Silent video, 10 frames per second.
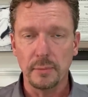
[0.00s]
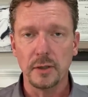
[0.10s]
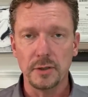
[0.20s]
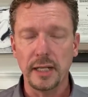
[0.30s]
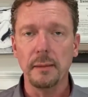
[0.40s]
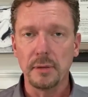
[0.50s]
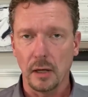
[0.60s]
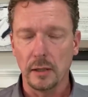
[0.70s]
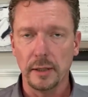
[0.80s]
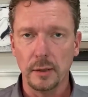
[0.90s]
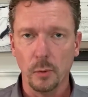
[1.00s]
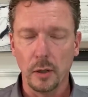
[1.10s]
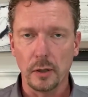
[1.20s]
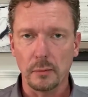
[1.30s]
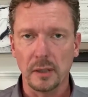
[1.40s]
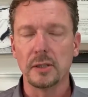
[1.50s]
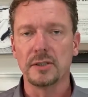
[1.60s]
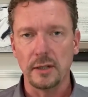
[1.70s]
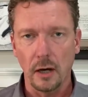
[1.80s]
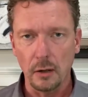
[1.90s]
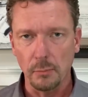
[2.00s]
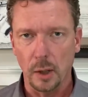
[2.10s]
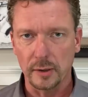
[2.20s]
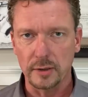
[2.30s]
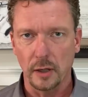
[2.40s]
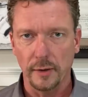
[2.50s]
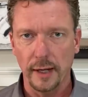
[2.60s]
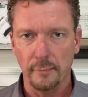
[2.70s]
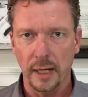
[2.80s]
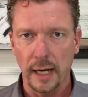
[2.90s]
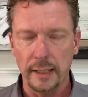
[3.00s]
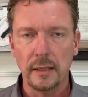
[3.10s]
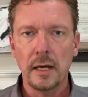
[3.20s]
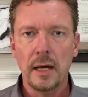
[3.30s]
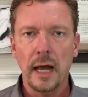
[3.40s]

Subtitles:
because you keep calling into work, because the dog barks all damn night.